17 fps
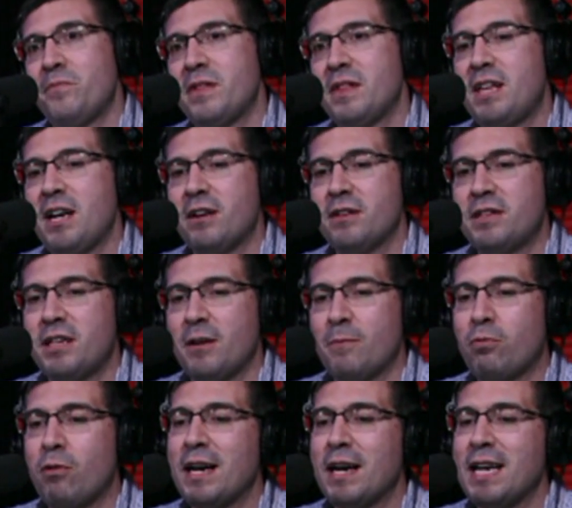
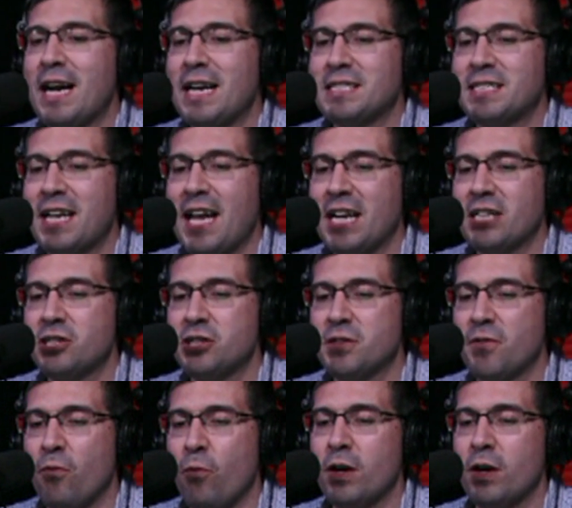their
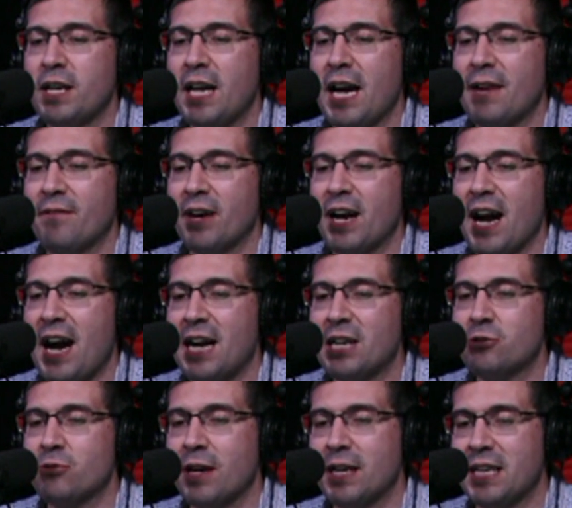prognostications of what kind of a
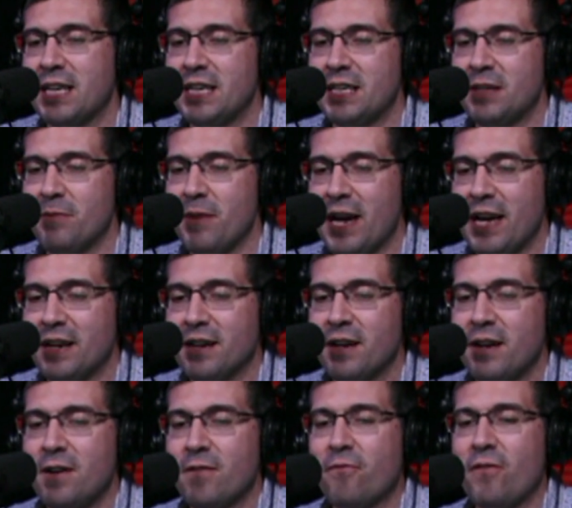contract they
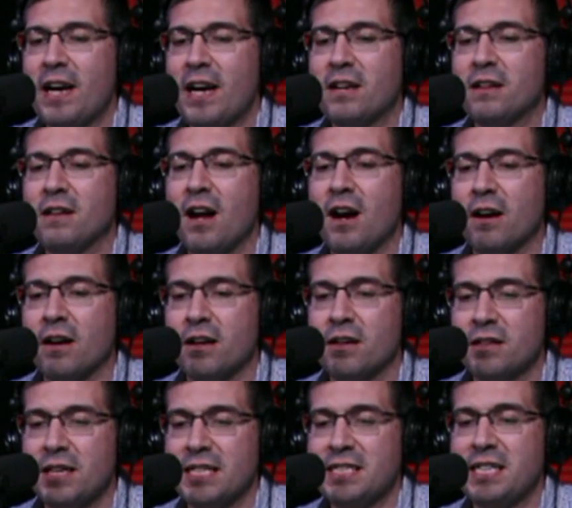demand. Frank
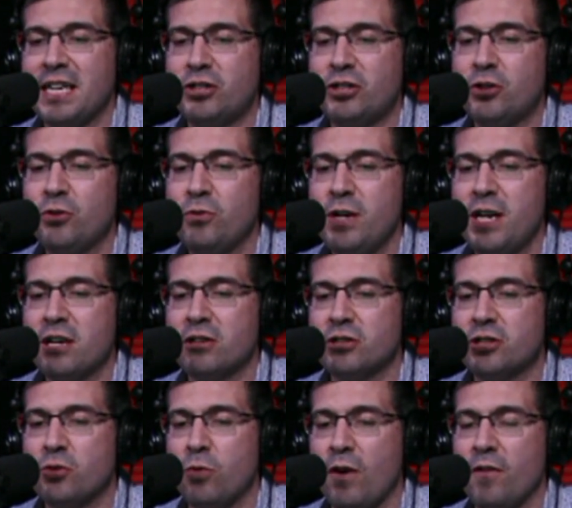Clark, they say 2
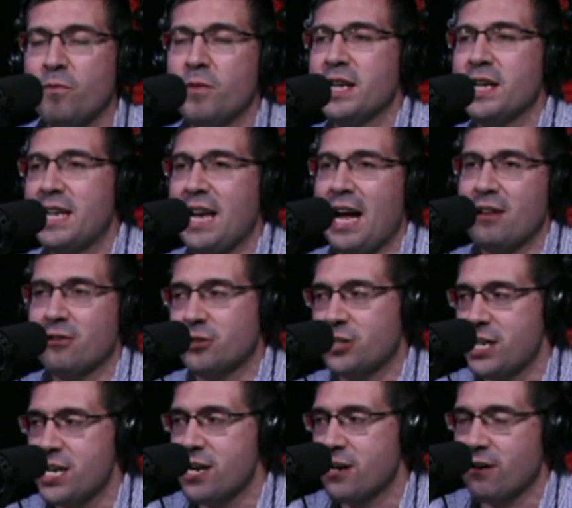years, $12 million a
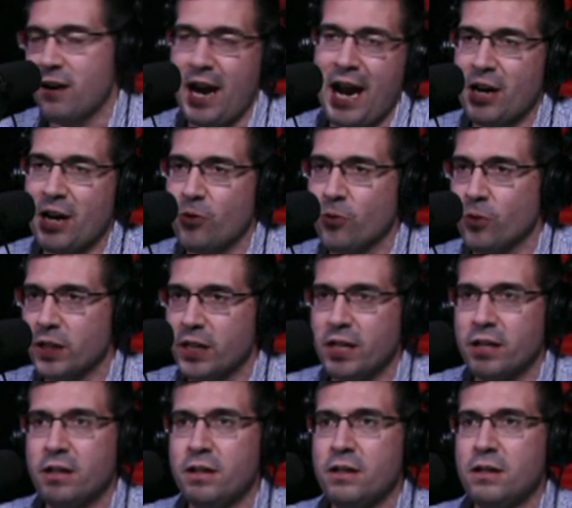year
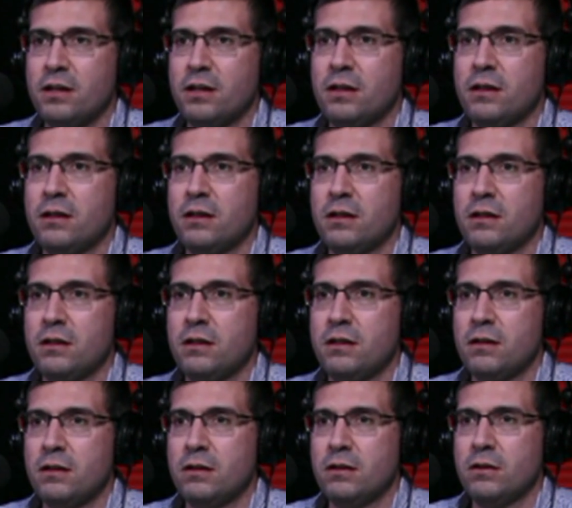annually.
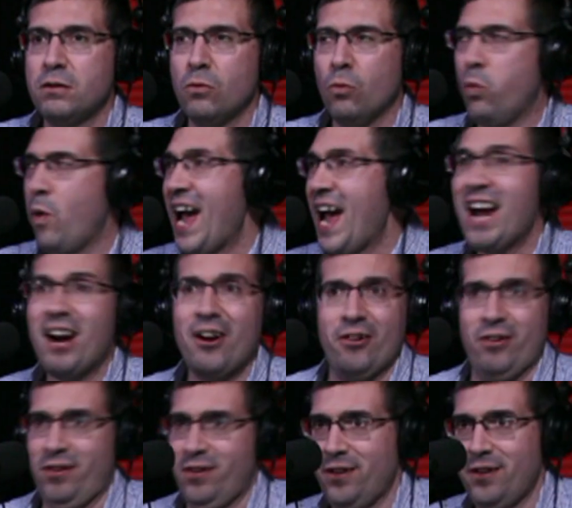
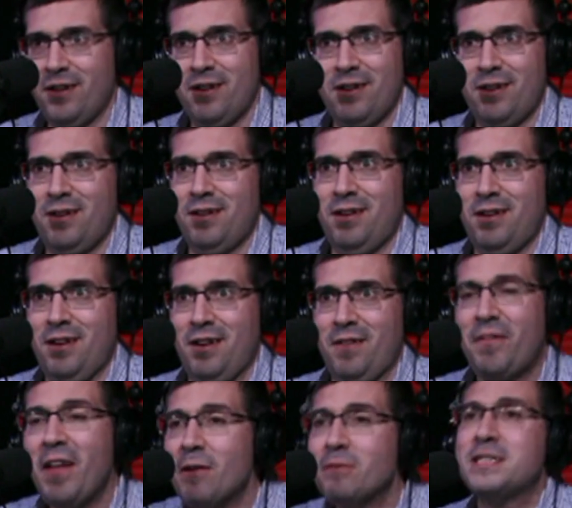Where?
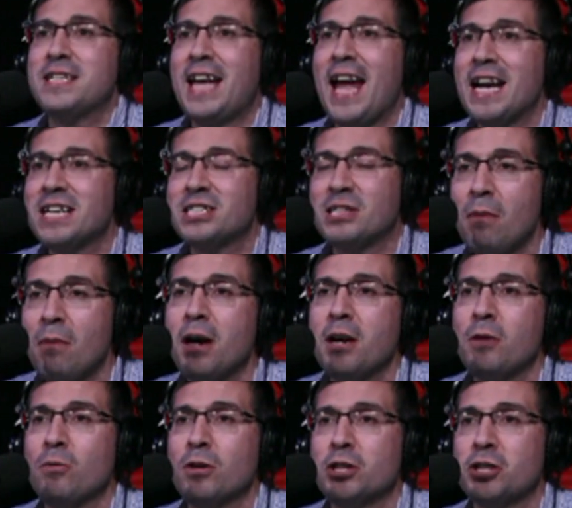If that was the case, the
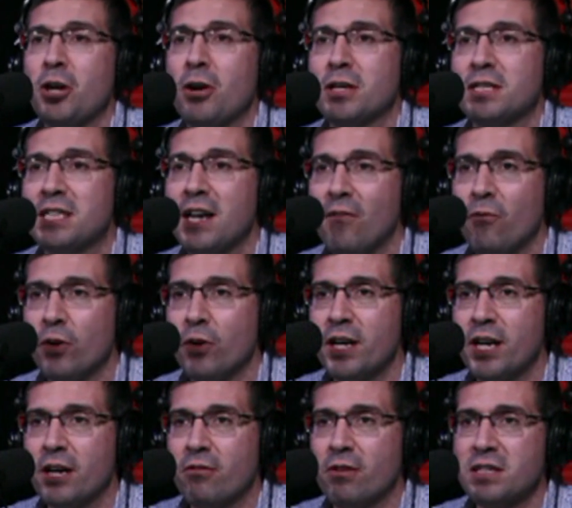money would have showed itself,
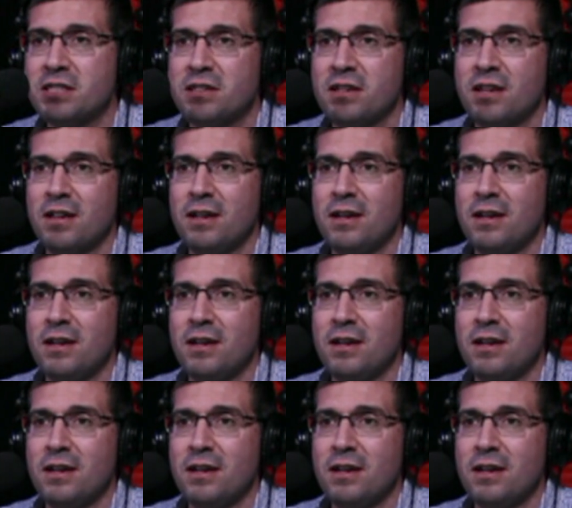wouldn't it, Chris?